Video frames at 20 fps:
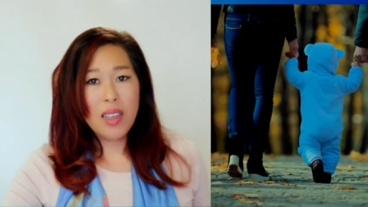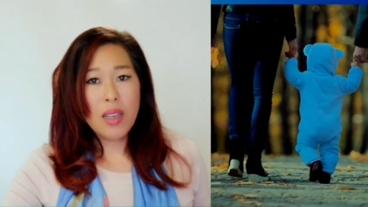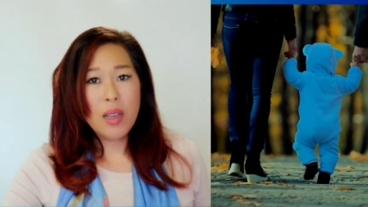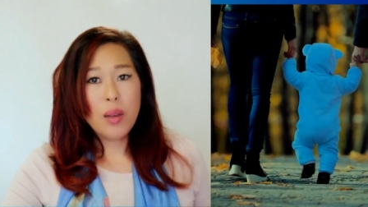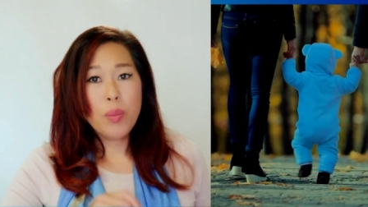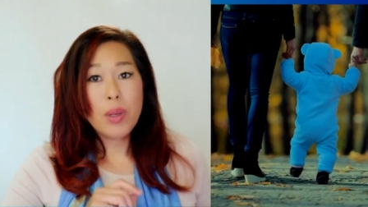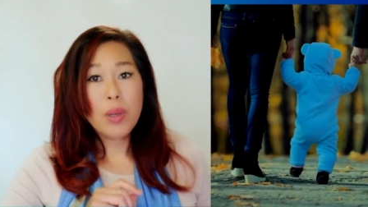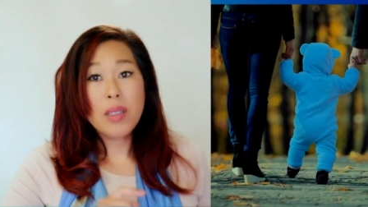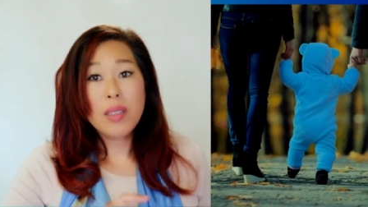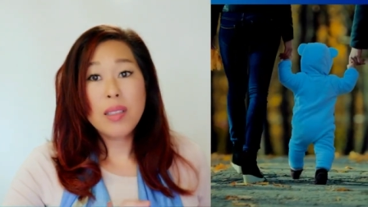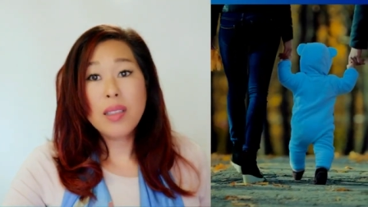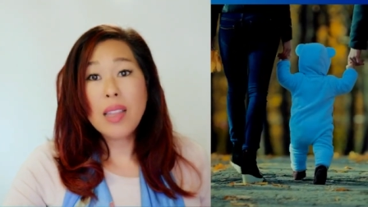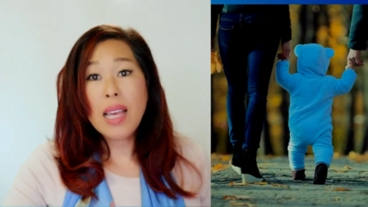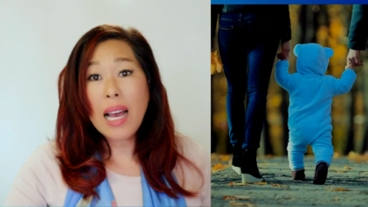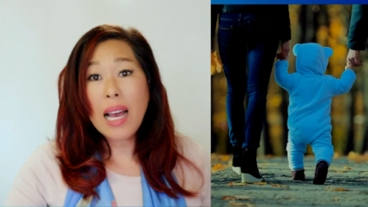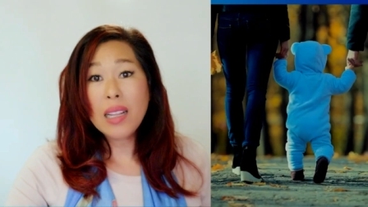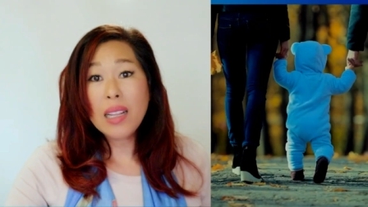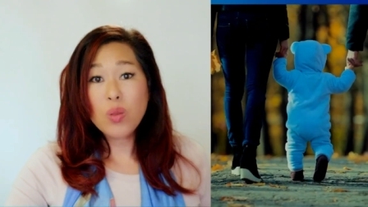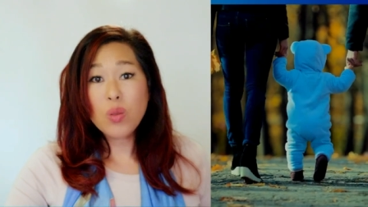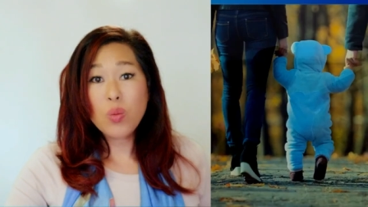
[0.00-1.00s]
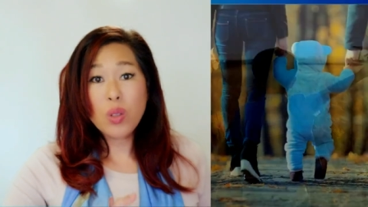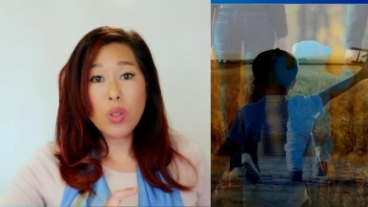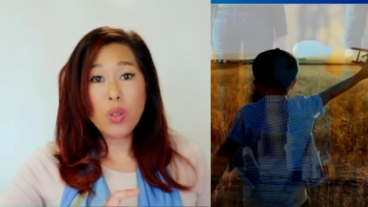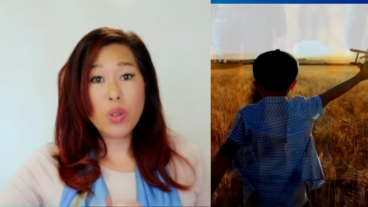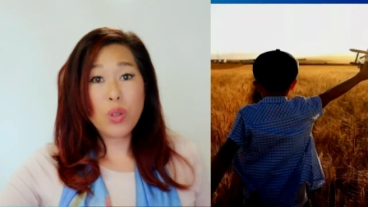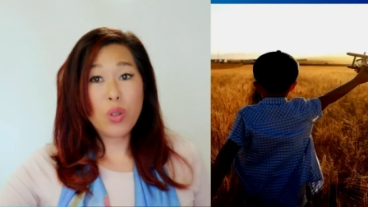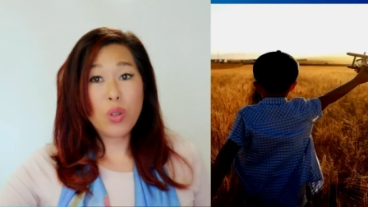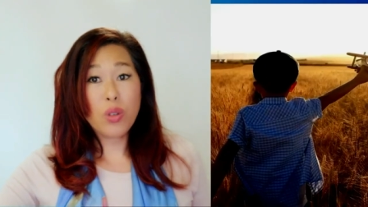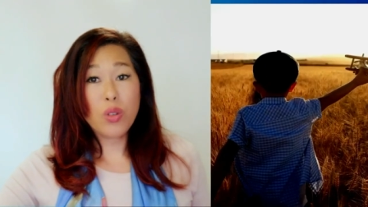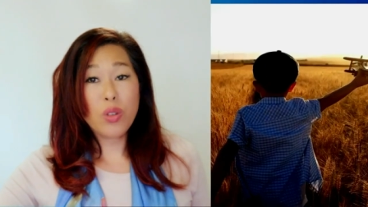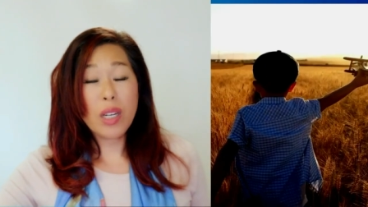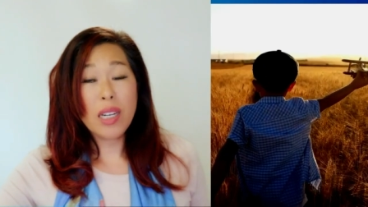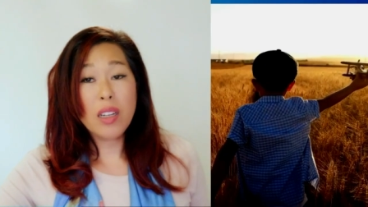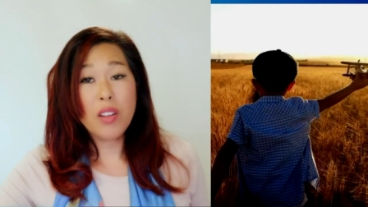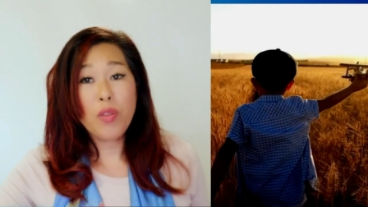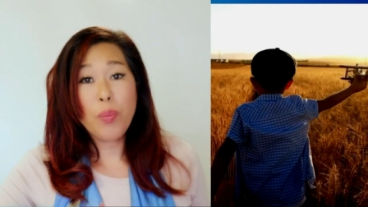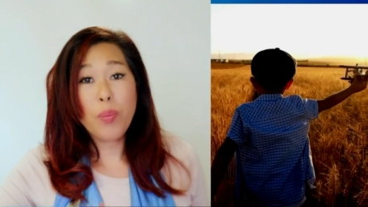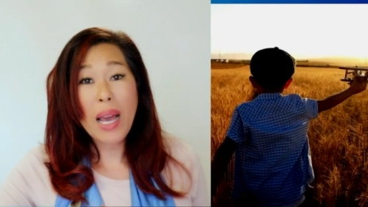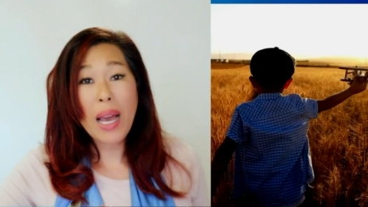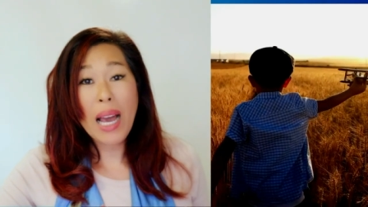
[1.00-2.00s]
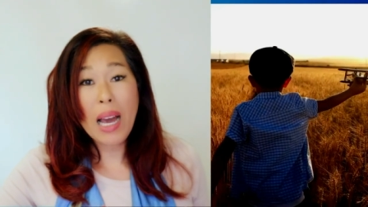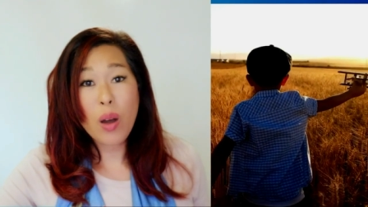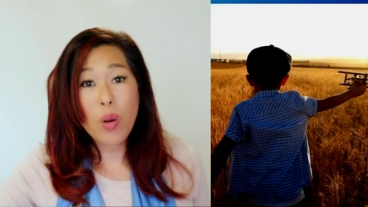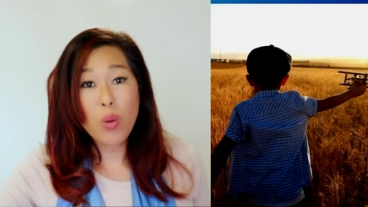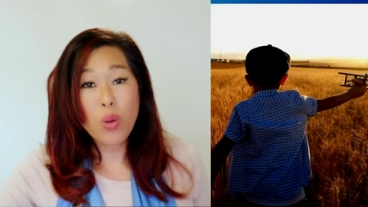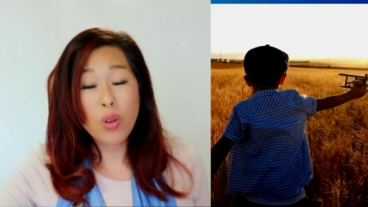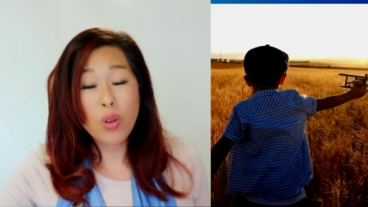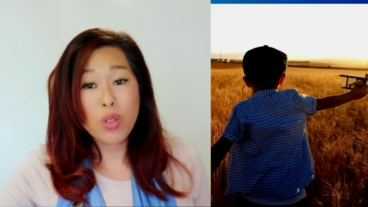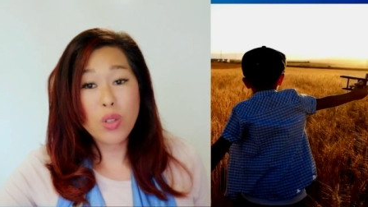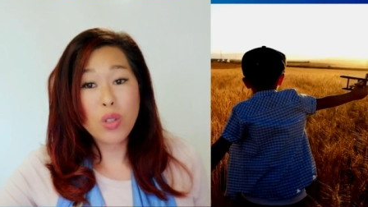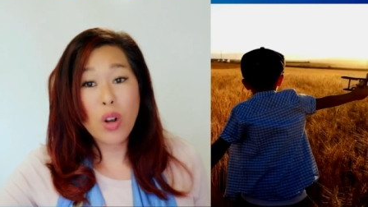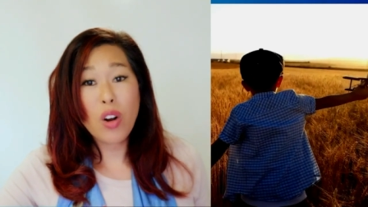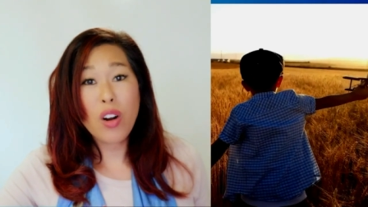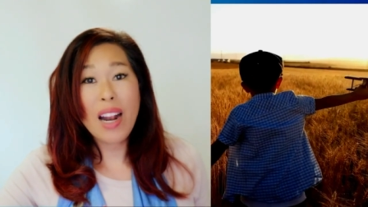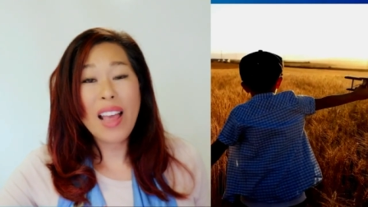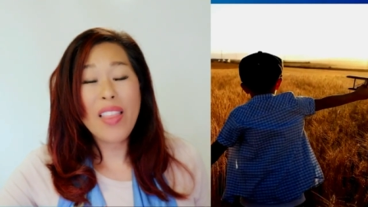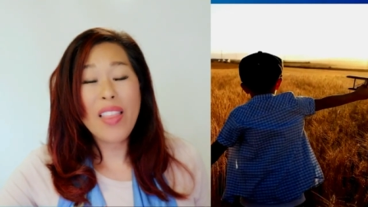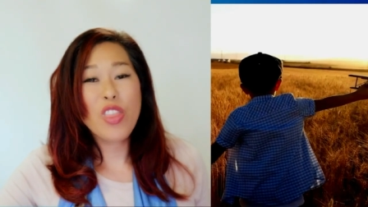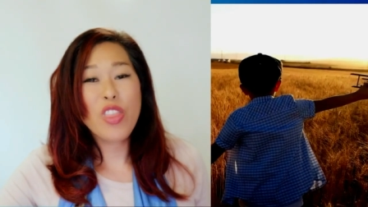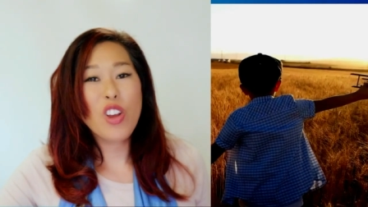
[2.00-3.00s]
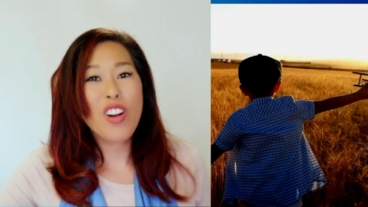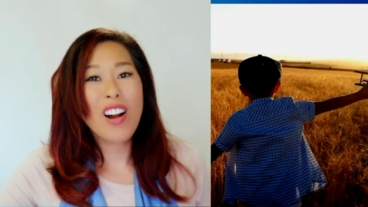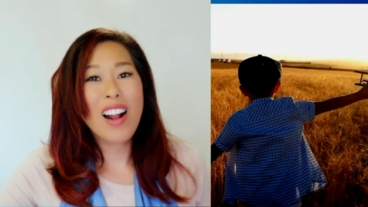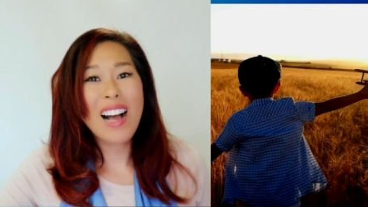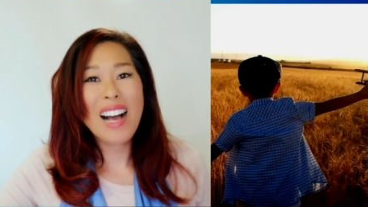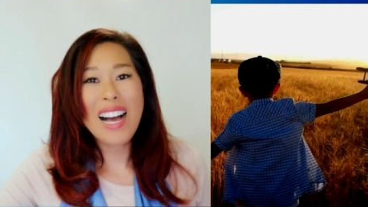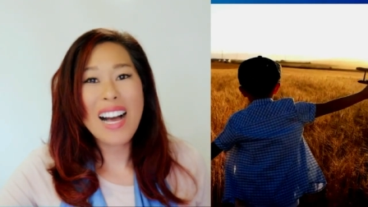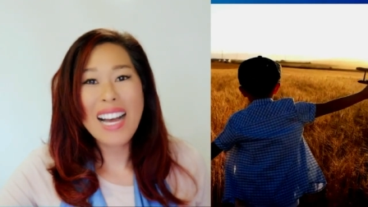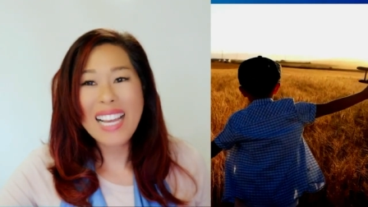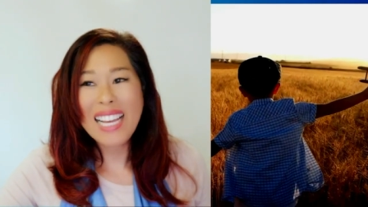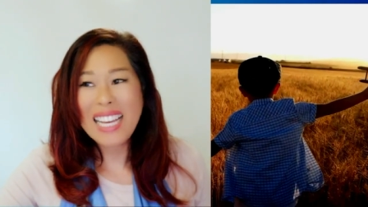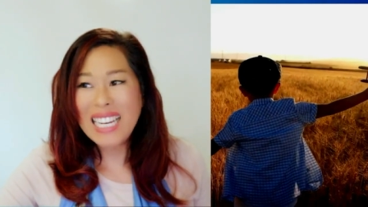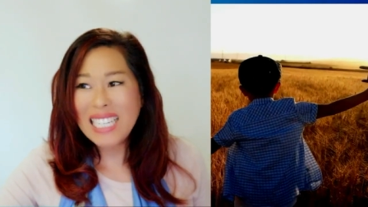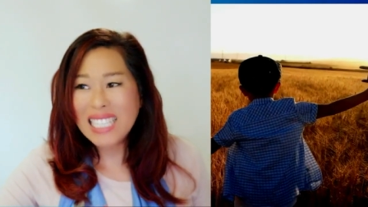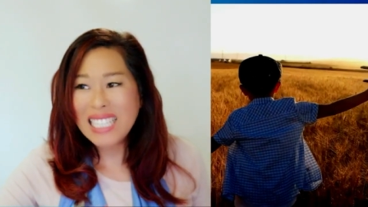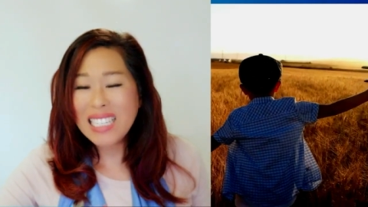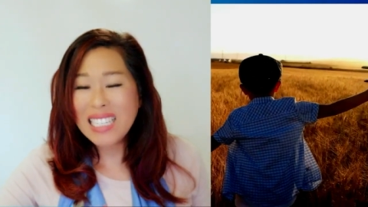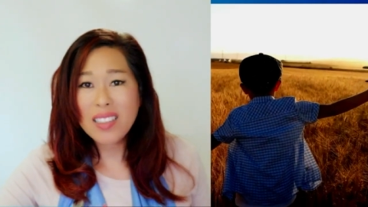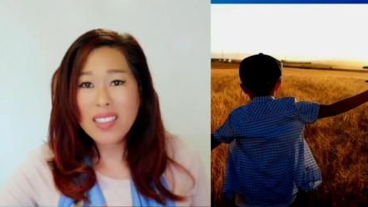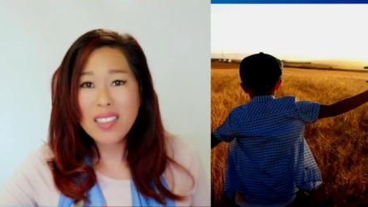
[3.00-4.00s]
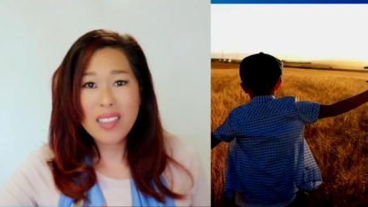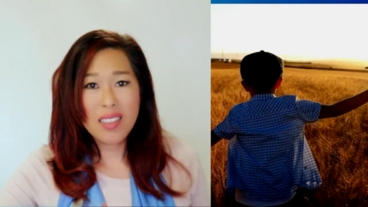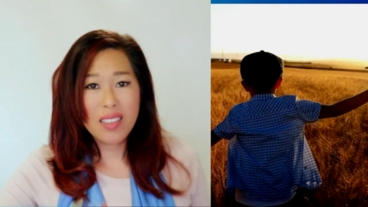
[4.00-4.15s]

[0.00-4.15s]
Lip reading: Because that's when your creative powers are at their height.